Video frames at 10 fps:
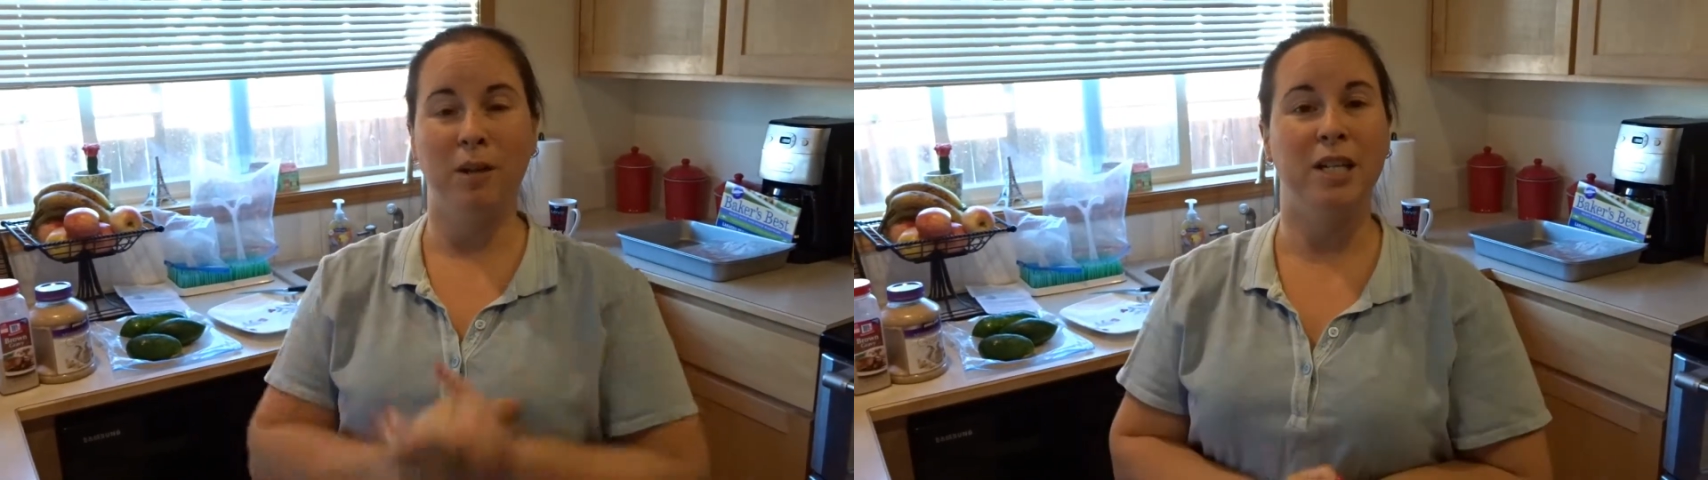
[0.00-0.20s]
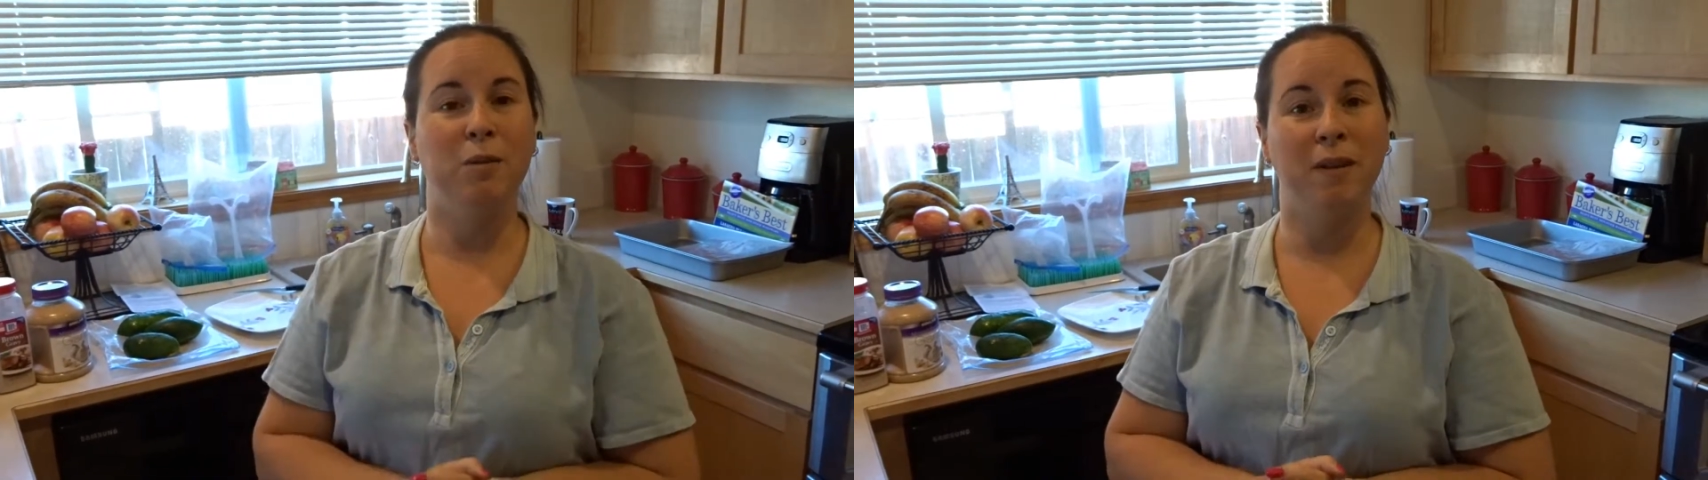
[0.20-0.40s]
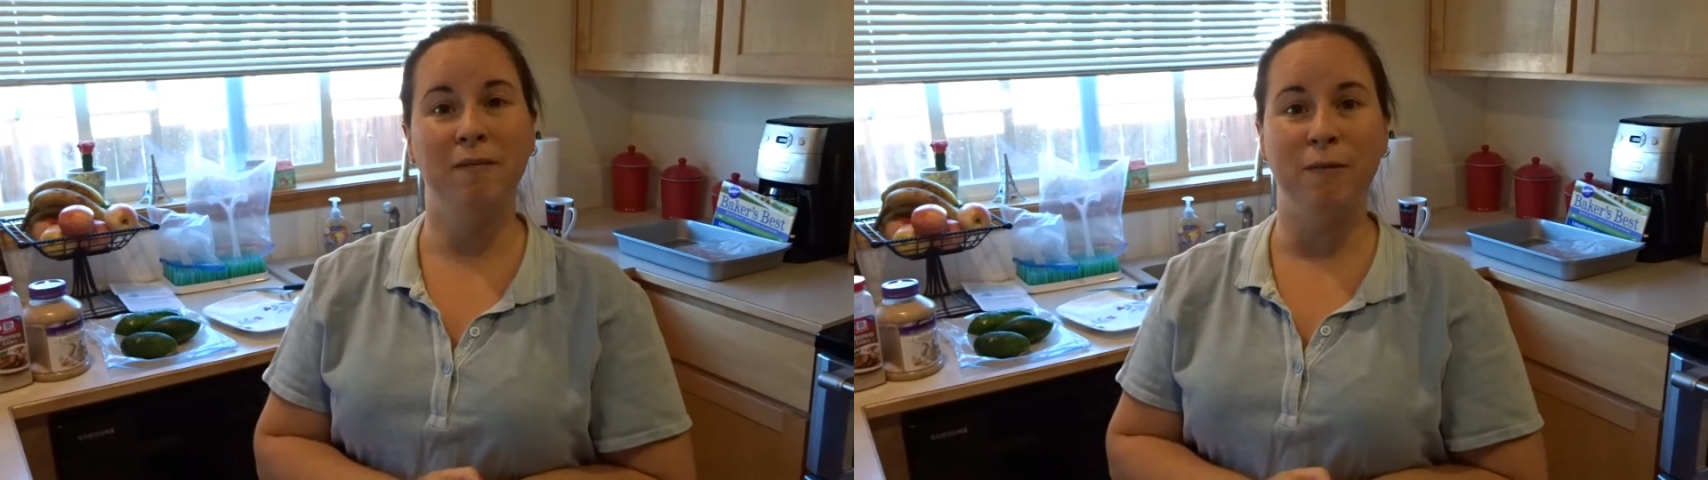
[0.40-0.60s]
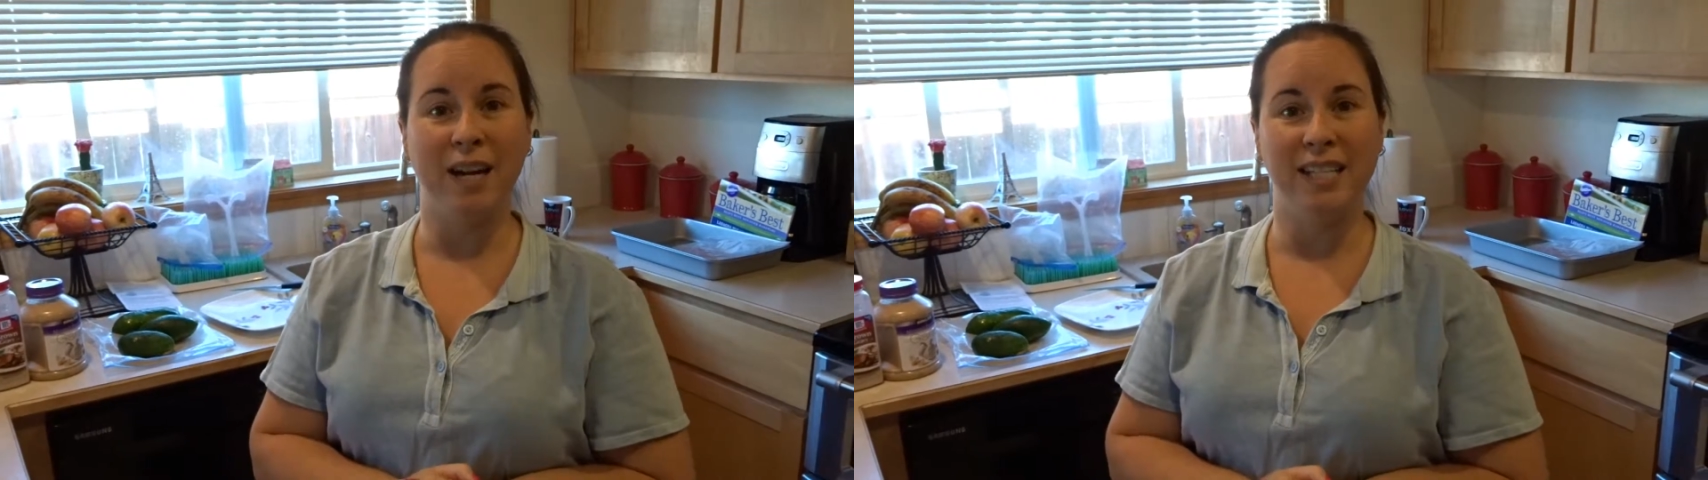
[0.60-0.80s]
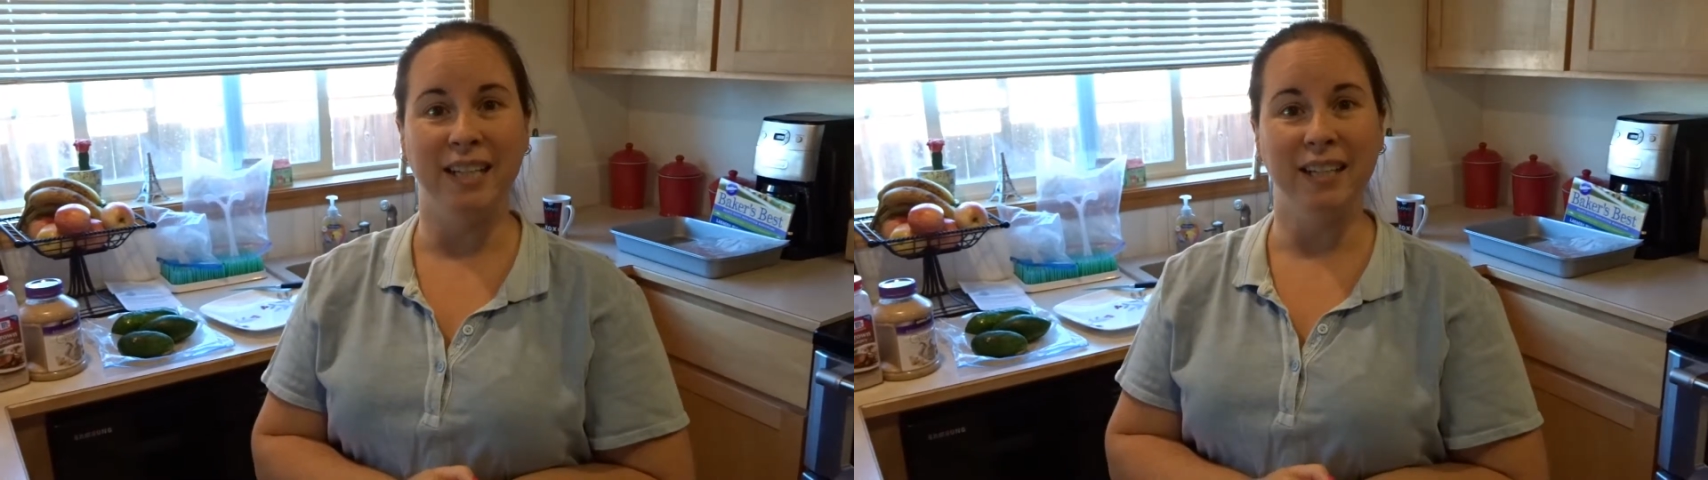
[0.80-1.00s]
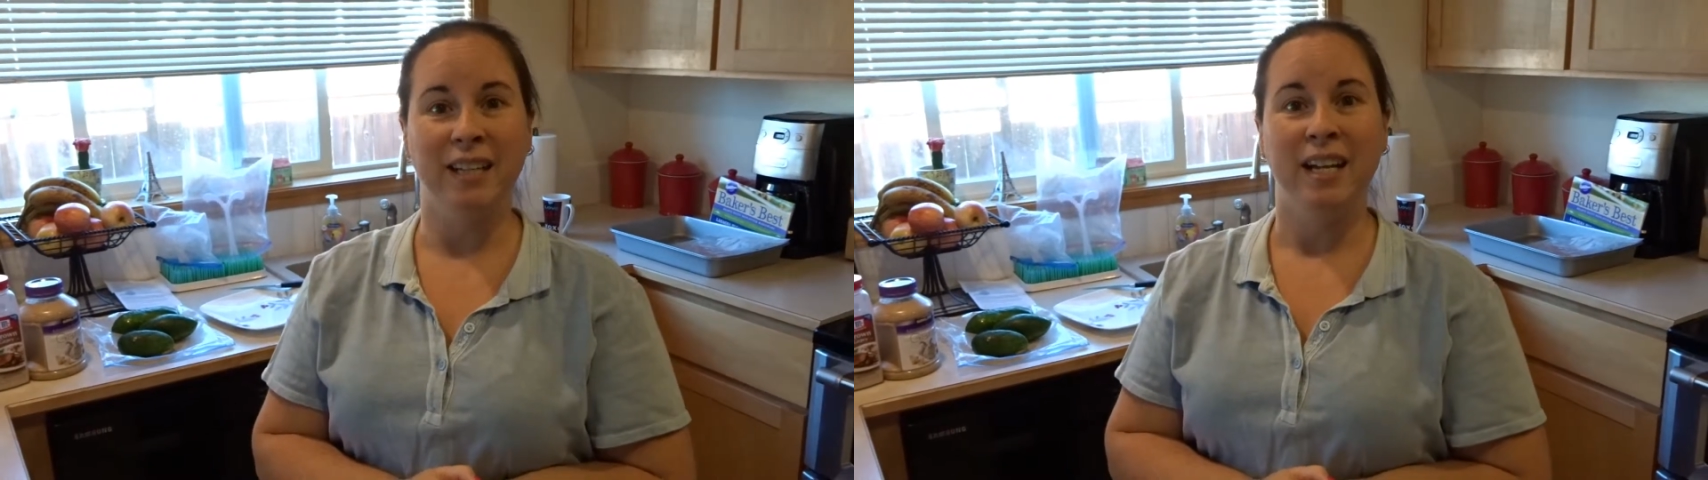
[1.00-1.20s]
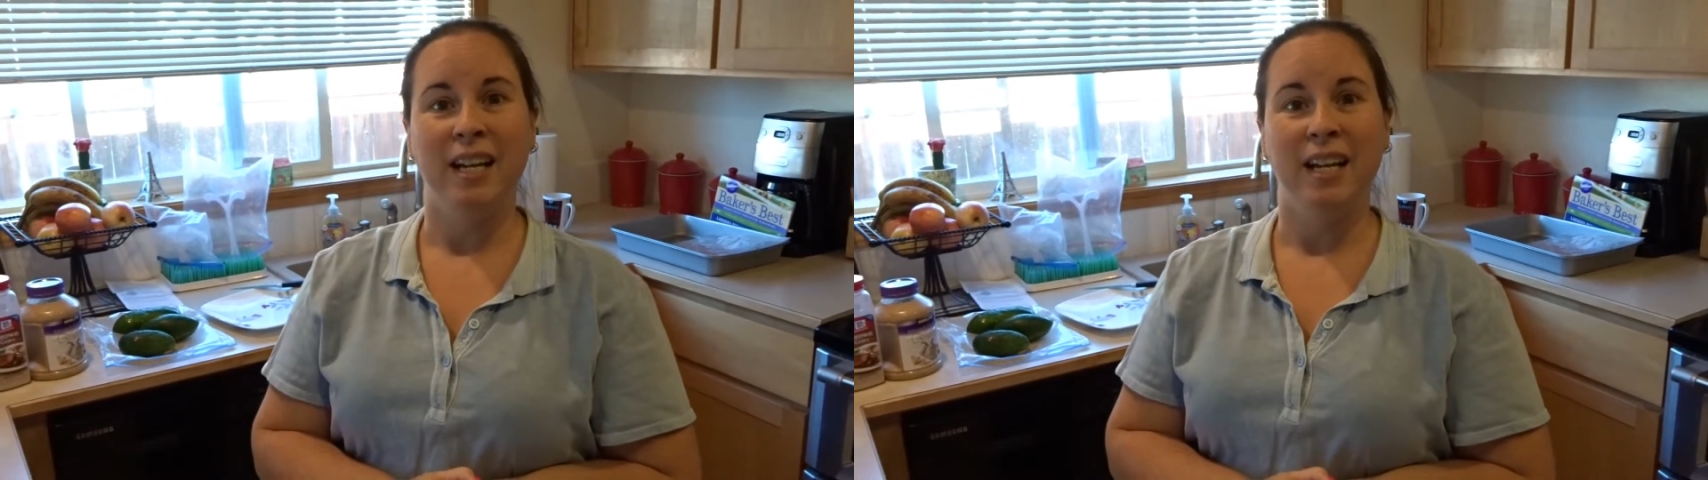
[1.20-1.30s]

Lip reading: where you can find it.